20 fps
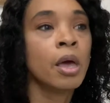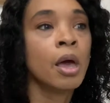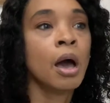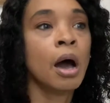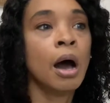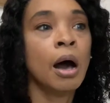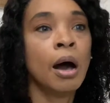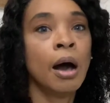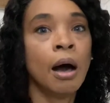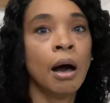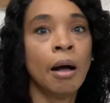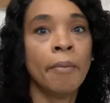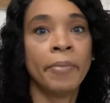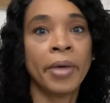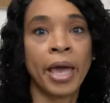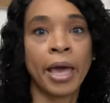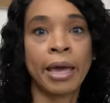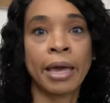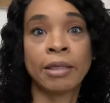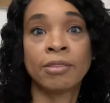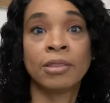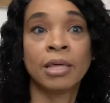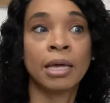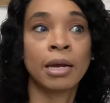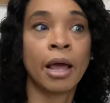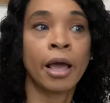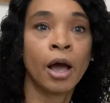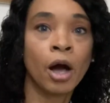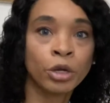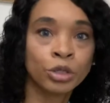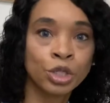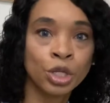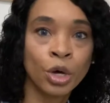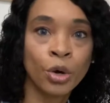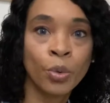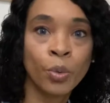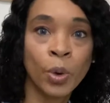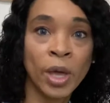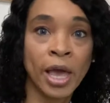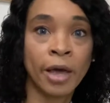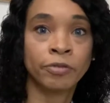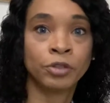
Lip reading: And then we have